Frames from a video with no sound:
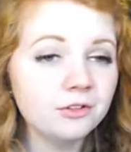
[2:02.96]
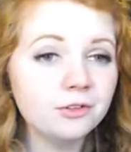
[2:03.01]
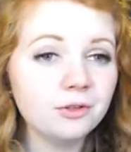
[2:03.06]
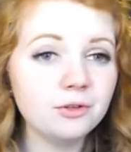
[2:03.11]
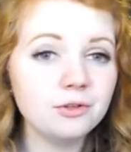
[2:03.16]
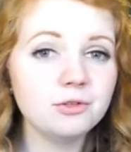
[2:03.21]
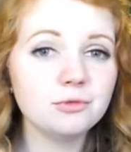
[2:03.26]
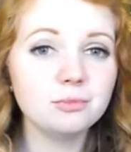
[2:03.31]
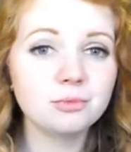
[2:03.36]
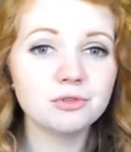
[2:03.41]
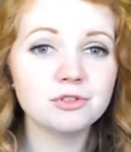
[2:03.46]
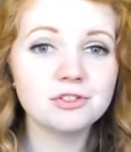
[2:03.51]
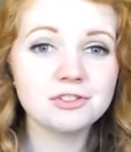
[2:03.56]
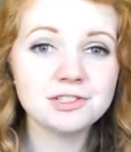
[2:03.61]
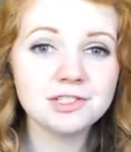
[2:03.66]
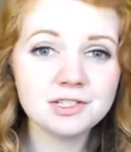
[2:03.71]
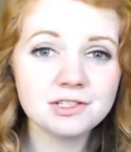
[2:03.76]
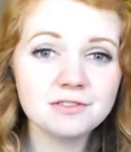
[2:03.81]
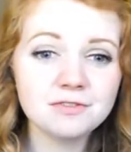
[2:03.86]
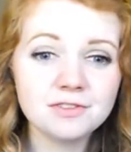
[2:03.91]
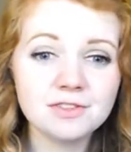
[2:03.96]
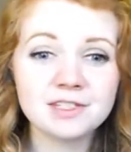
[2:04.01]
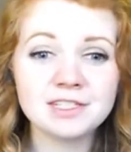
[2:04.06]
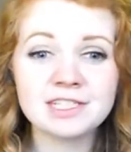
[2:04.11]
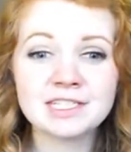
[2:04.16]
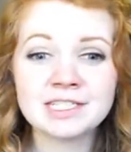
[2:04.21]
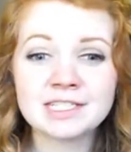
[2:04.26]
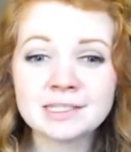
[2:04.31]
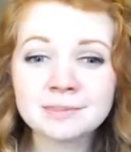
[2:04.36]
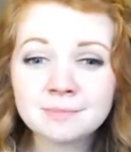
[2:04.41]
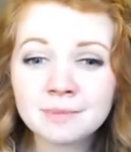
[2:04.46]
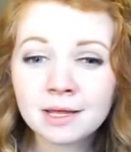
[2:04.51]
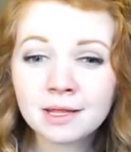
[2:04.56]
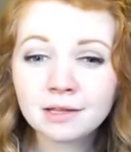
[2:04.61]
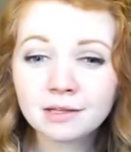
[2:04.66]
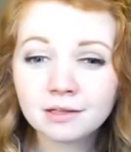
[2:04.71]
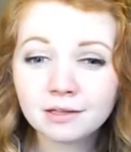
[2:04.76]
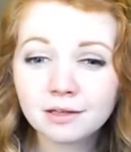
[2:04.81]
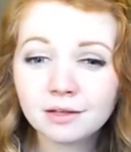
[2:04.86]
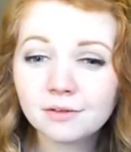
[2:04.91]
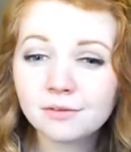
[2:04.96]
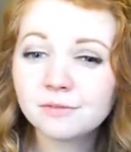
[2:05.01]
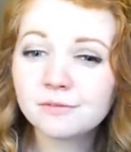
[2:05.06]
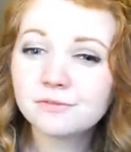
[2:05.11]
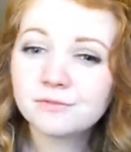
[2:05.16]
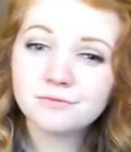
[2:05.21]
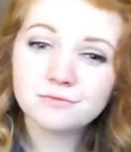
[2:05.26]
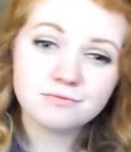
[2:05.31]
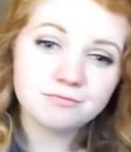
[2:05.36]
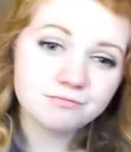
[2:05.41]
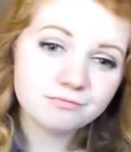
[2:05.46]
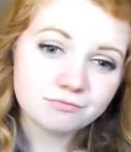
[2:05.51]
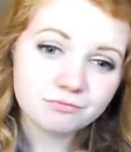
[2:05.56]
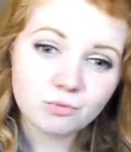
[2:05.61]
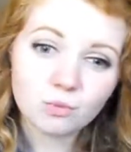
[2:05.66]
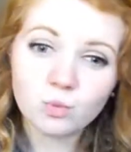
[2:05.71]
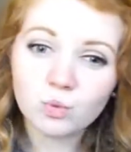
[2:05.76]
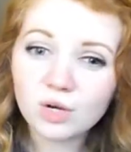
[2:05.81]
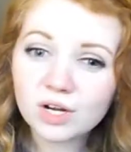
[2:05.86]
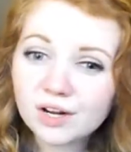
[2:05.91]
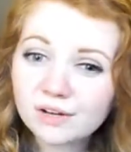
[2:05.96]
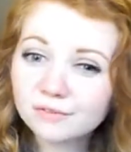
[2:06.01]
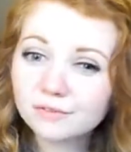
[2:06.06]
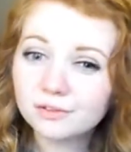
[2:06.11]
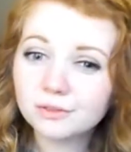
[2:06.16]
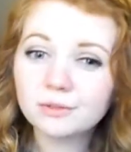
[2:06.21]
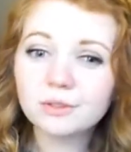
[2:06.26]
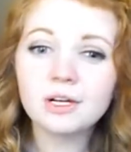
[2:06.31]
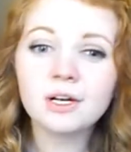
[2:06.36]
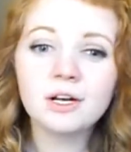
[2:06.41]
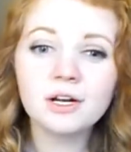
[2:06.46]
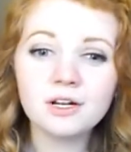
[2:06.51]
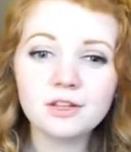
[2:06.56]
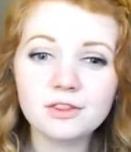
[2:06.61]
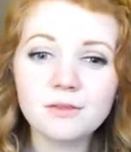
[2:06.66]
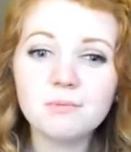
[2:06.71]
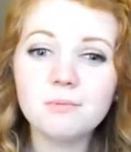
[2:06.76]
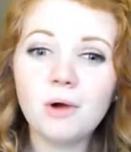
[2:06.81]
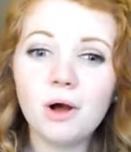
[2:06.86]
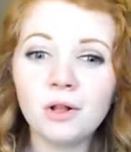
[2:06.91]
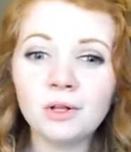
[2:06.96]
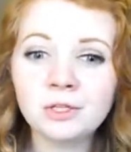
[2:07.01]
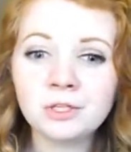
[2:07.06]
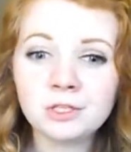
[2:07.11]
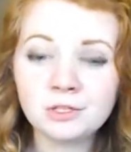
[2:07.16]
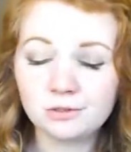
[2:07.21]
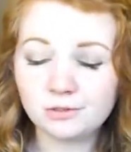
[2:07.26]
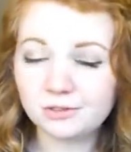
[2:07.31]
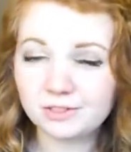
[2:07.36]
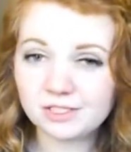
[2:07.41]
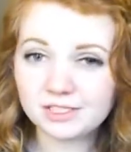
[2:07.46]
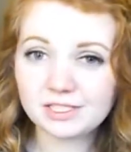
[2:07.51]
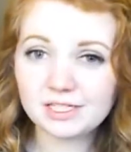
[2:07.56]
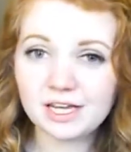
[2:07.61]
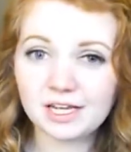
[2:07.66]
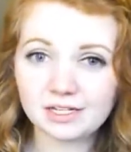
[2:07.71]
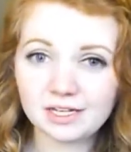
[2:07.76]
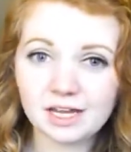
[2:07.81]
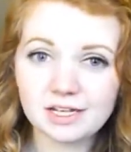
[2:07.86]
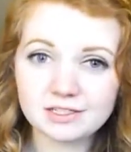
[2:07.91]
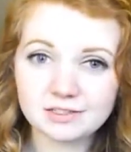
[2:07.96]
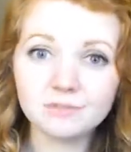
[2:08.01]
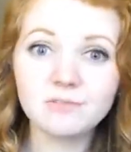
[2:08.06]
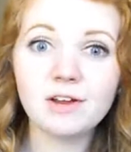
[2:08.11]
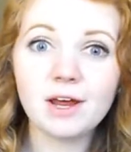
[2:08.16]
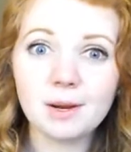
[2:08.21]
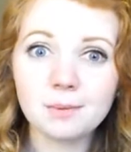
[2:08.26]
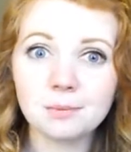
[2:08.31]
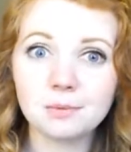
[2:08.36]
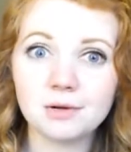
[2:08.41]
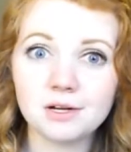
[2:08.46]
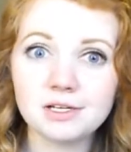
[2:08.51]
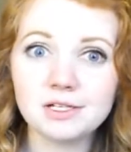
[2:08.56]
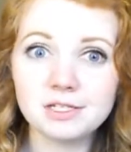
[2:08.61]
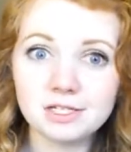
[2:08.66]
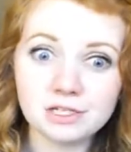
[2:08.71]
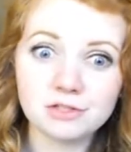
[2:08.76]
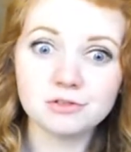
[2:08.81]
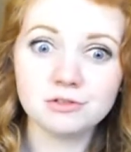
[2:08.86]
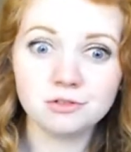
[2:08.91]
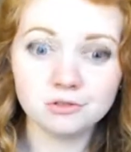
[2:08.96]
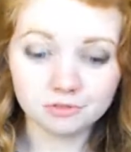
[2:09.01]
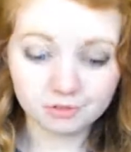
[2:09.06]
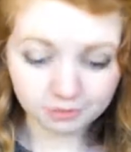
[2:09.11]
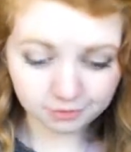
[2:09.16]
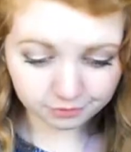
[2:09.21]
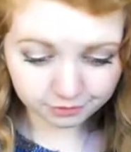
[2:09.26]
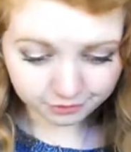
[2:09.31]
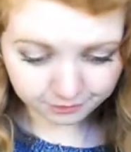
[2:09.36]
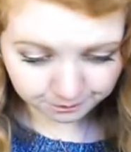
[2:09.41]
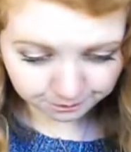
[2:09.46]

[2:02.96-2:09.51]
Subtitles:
you perceive the smell of whatever the molecule is that has evaporated into your nose.